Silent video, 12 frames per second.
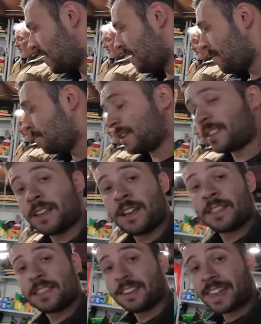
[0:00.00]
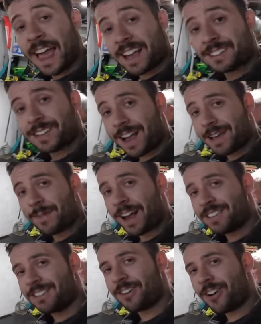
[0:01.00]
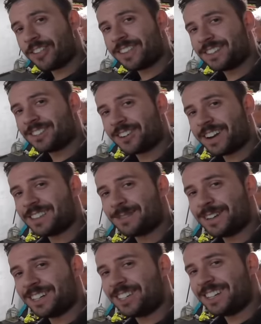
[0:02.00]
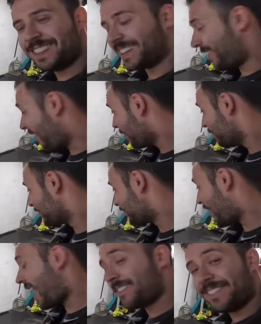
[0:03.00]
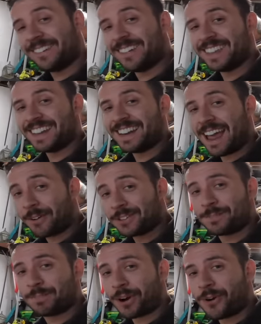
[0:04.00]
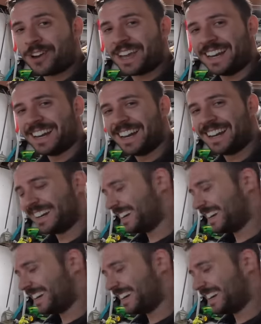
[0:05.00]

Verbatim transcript: Right. But springs. The last time I saw this transmission, the car was driving with it. Now it's broken.